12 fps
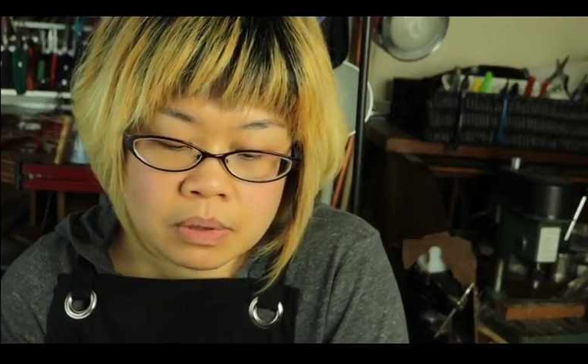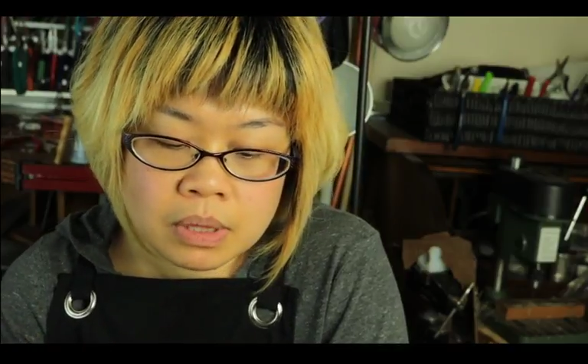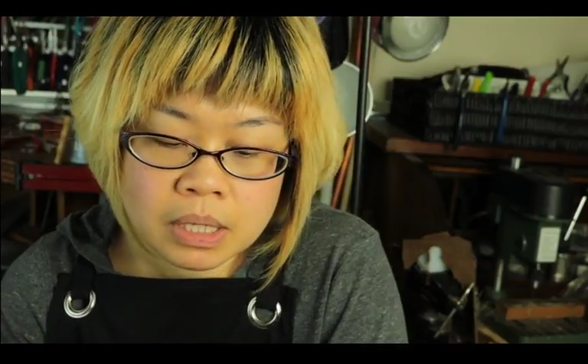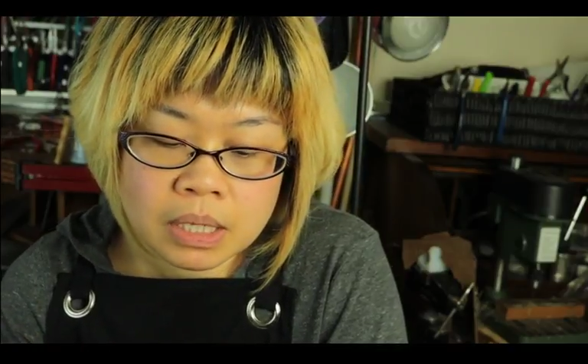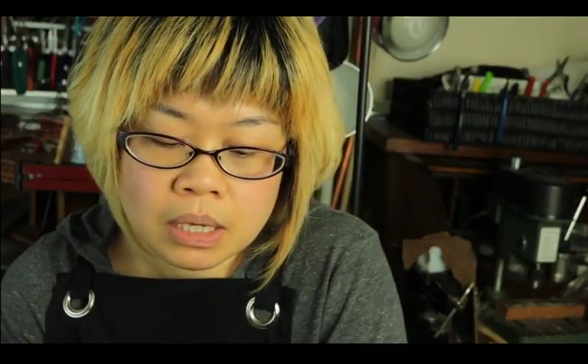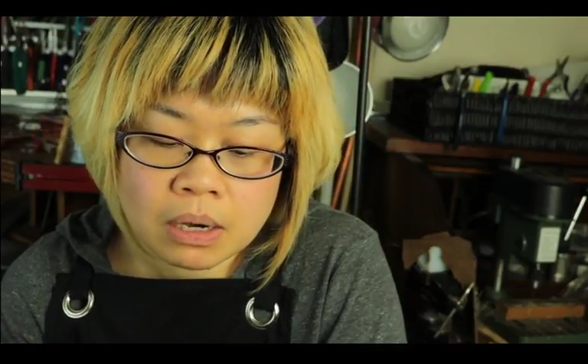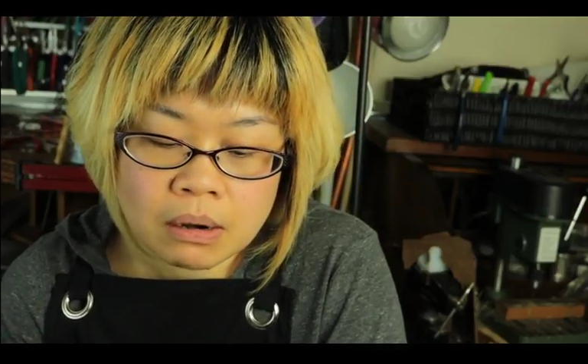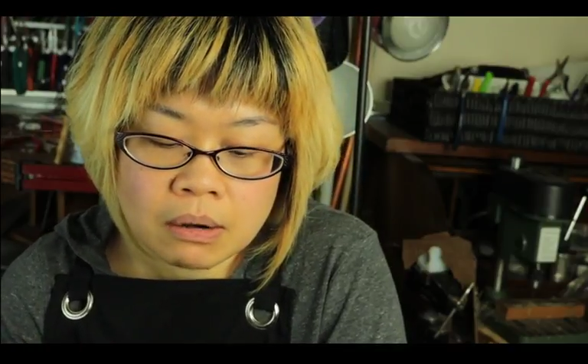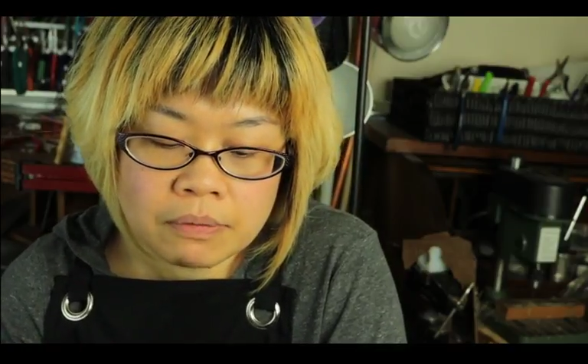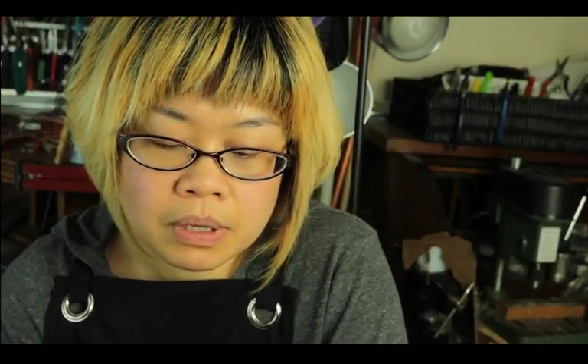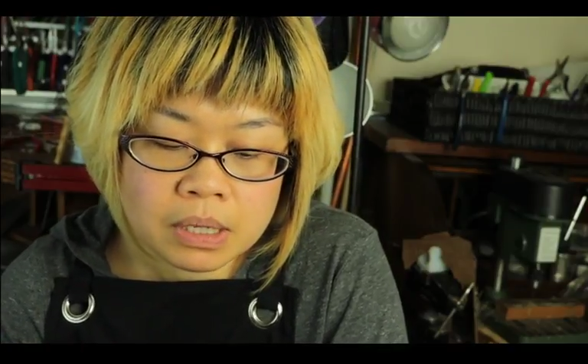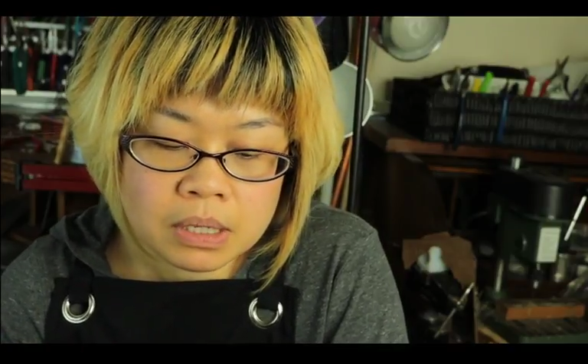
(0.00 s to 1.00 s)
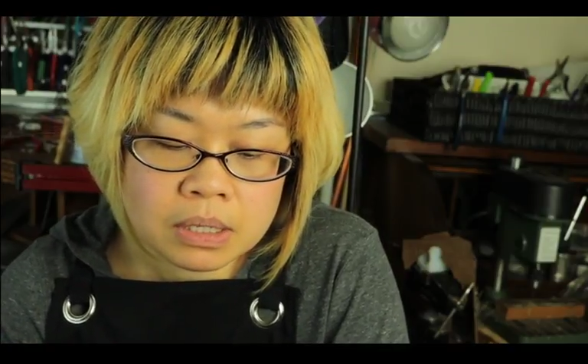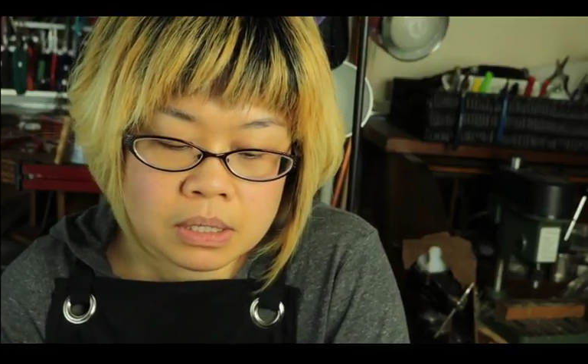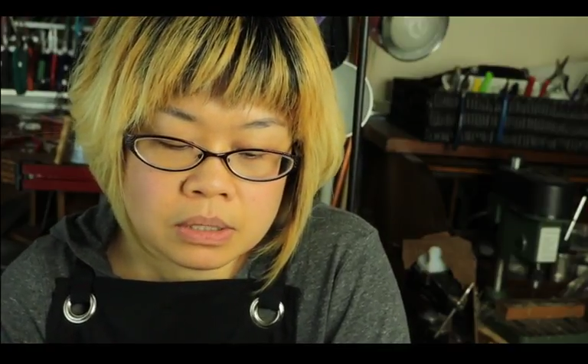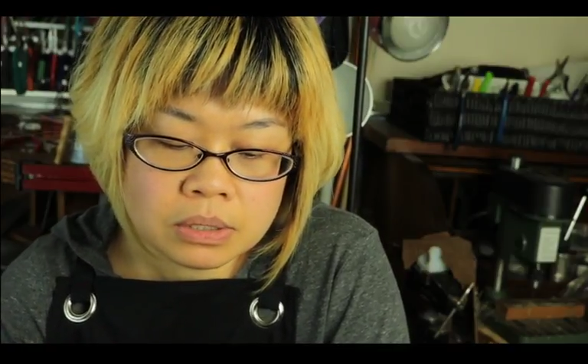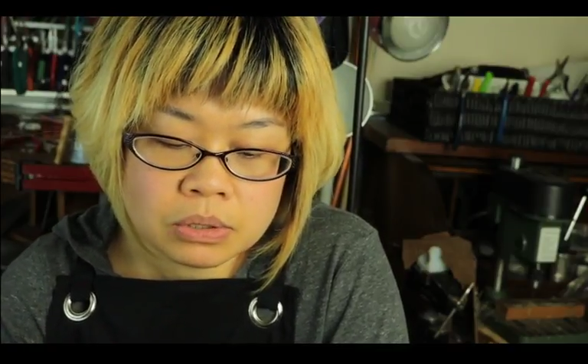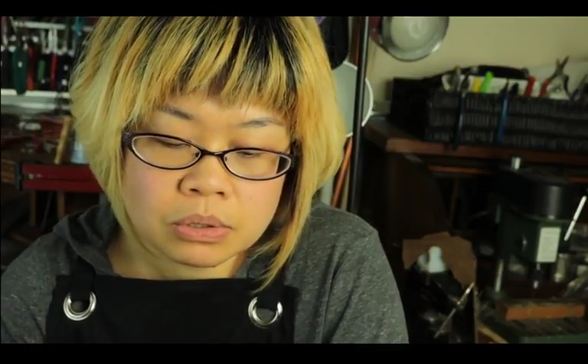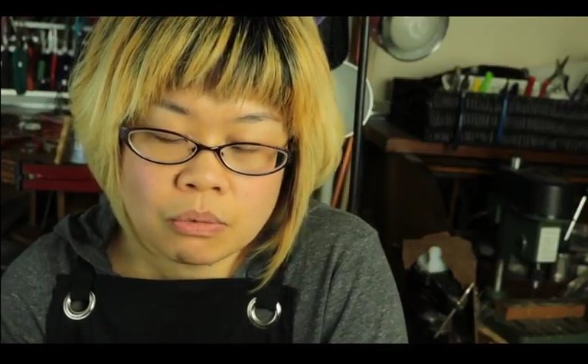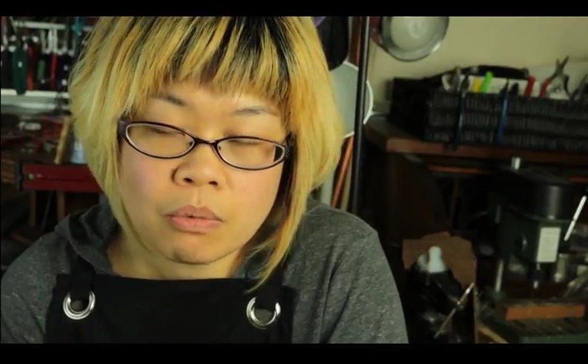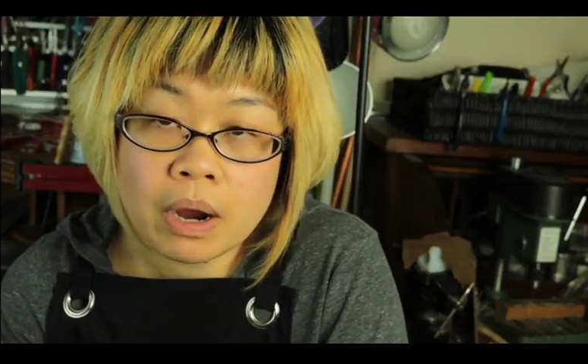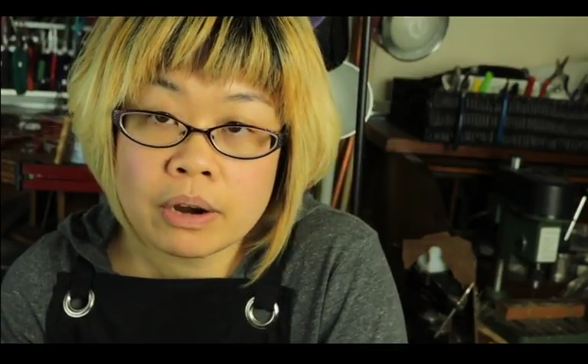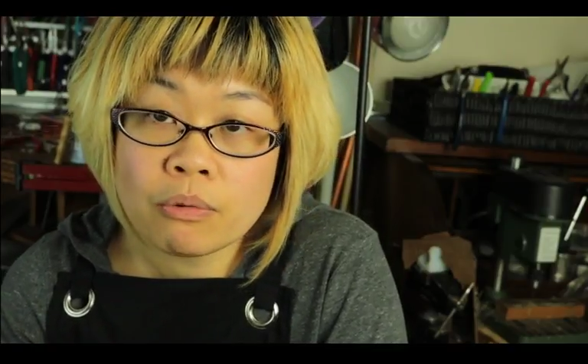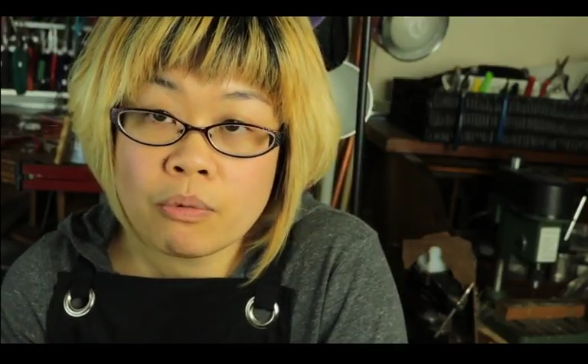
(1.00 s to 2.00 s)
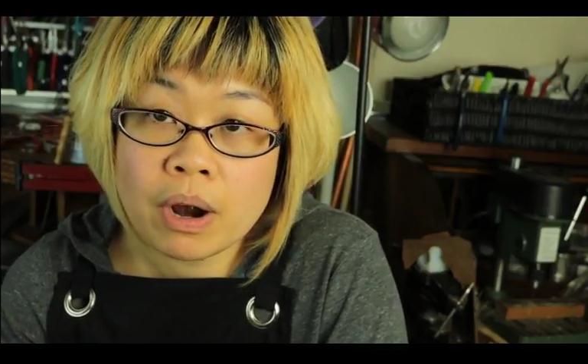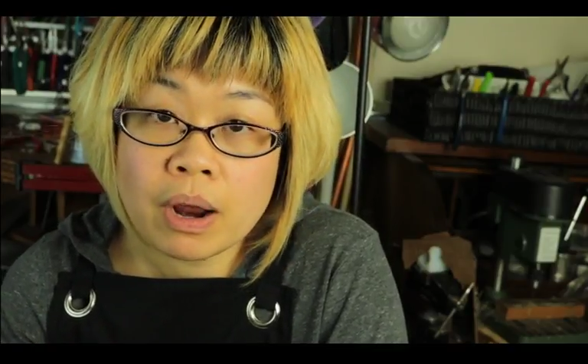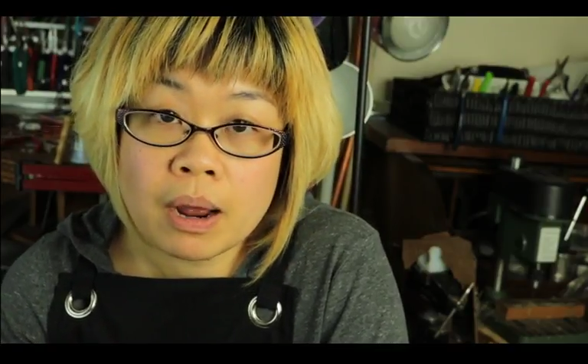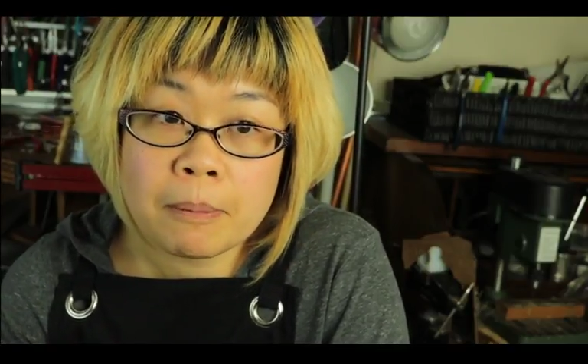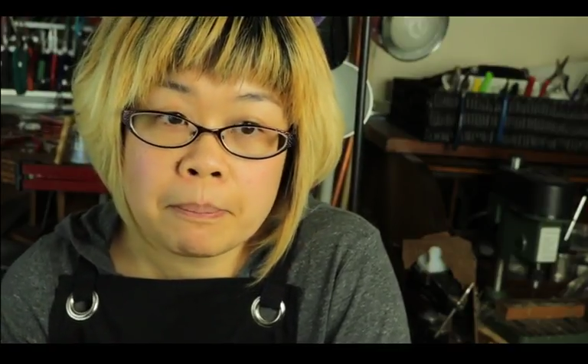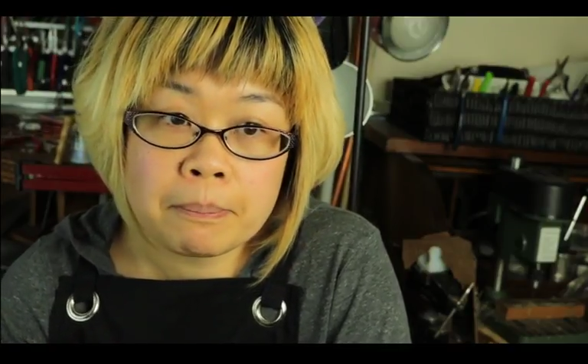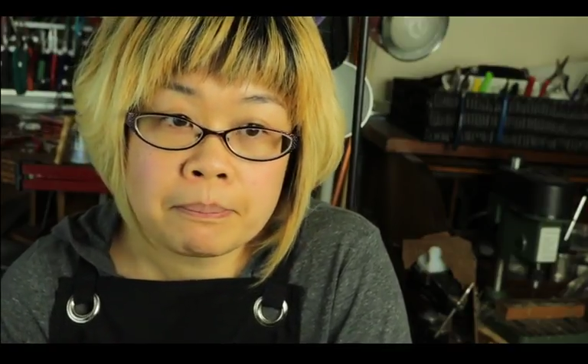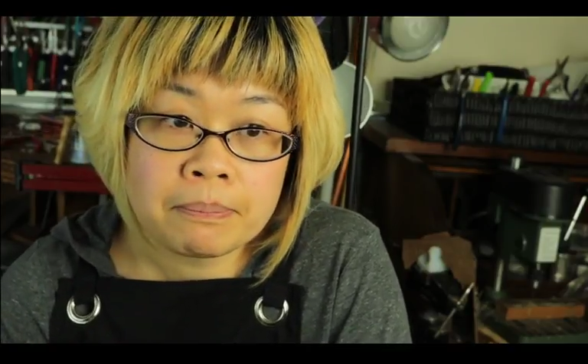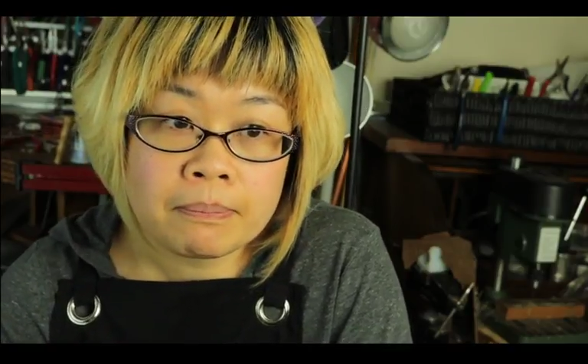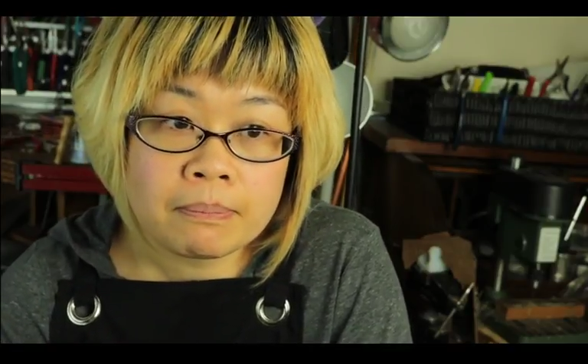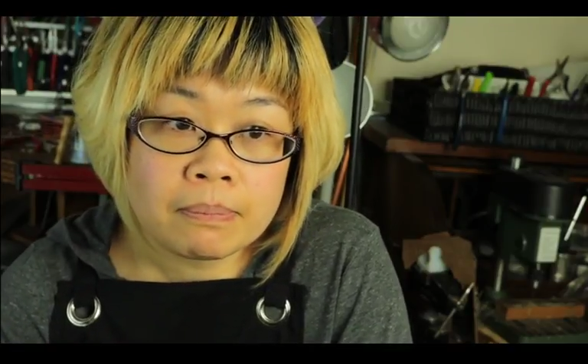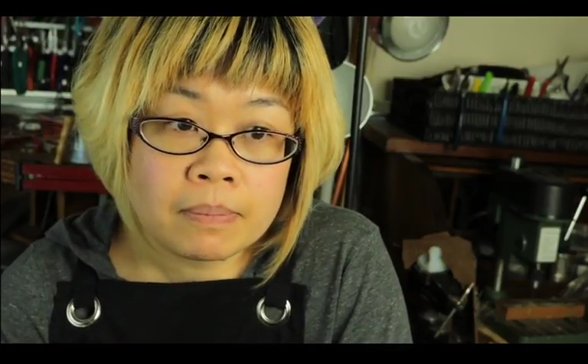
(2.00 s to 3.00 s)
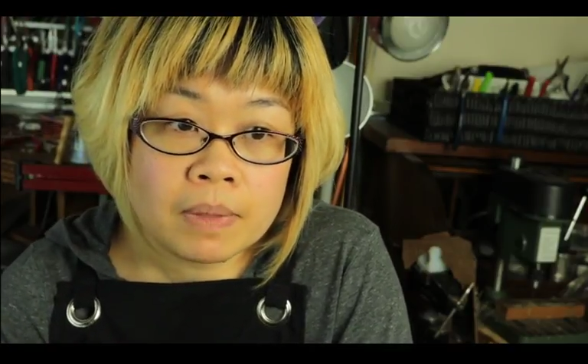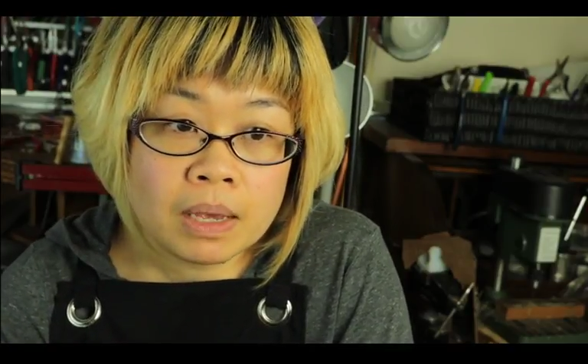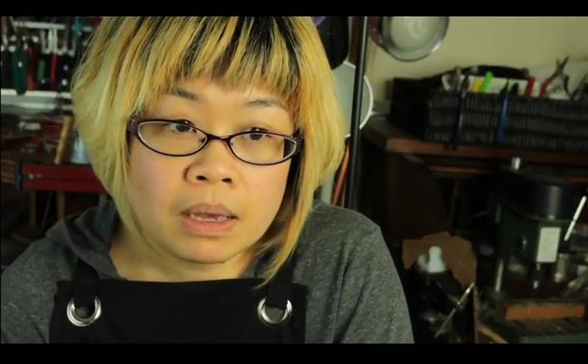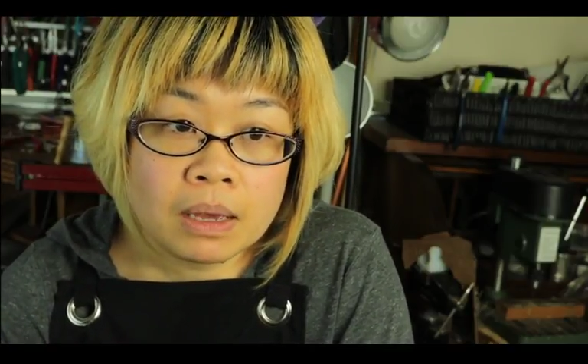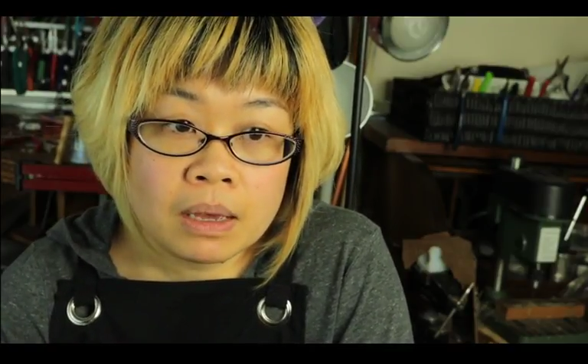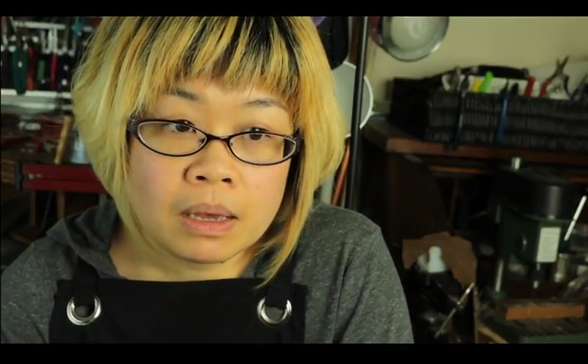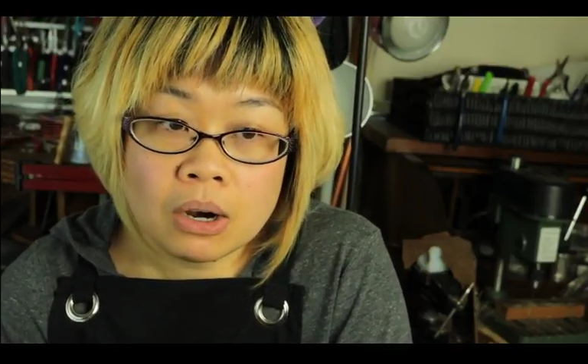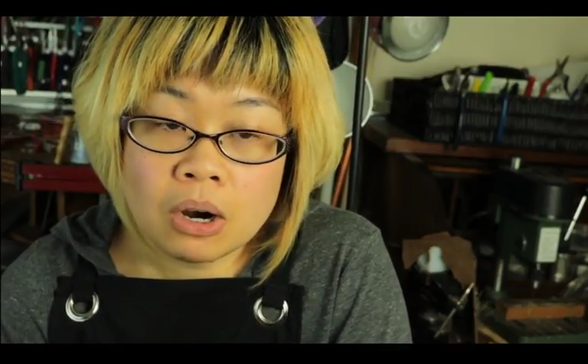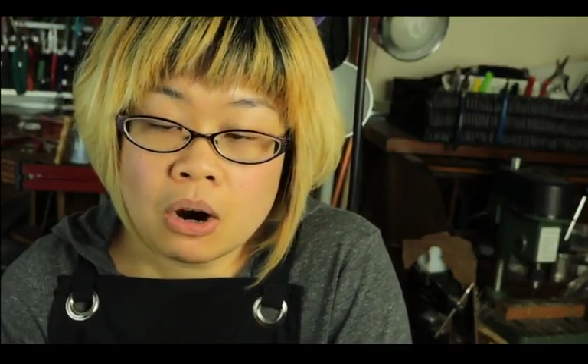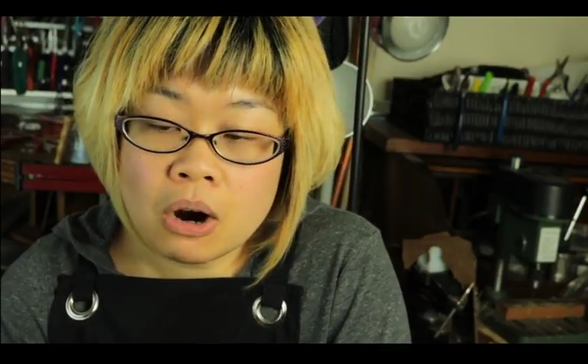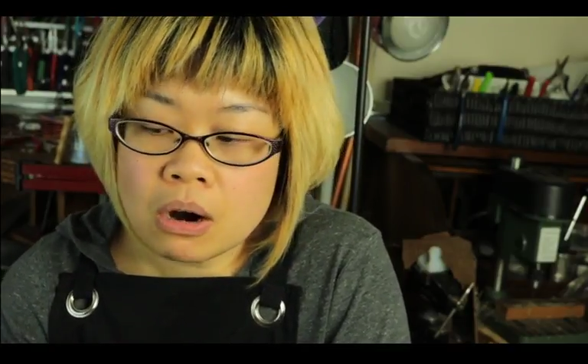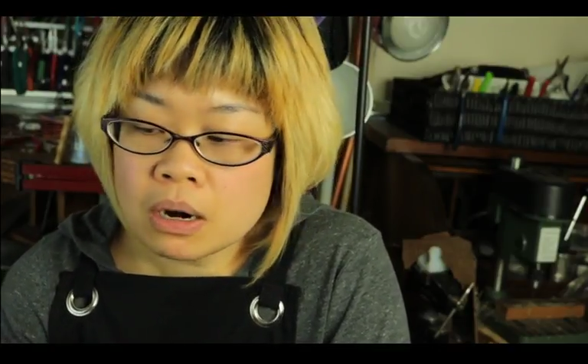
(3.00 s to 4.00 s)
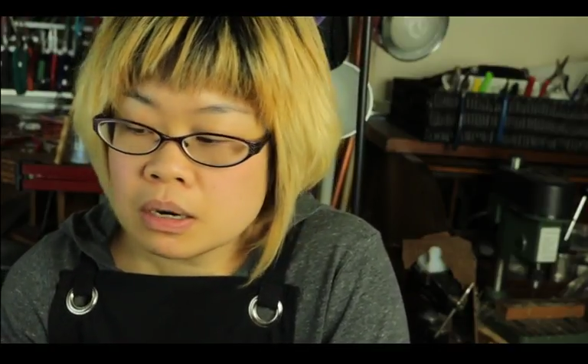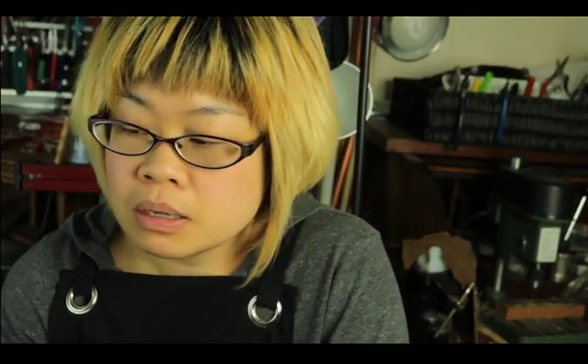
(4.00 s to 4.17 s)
thinking of is to wire wrap a heart.